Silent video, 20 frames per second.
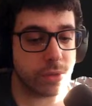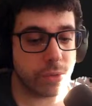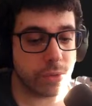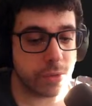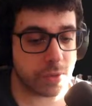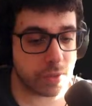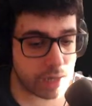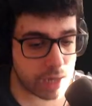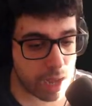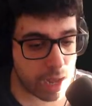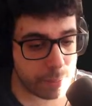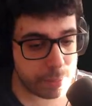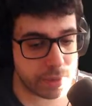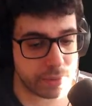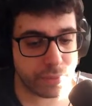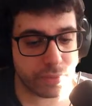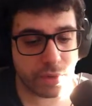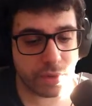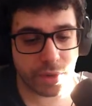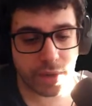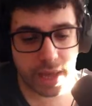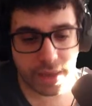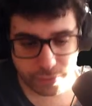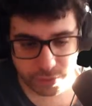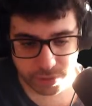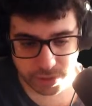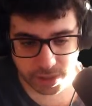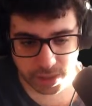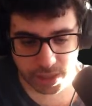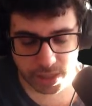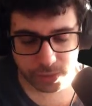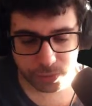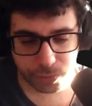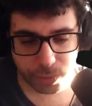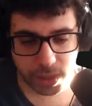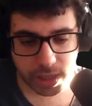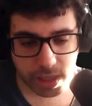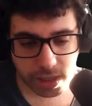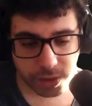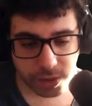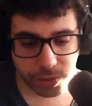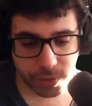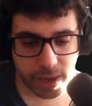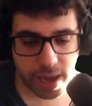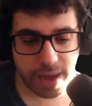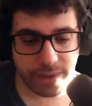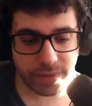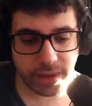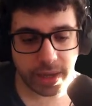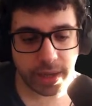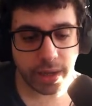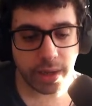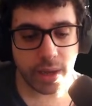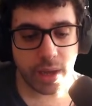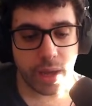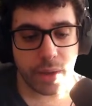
is all set up, that we've got everything as we need to have it.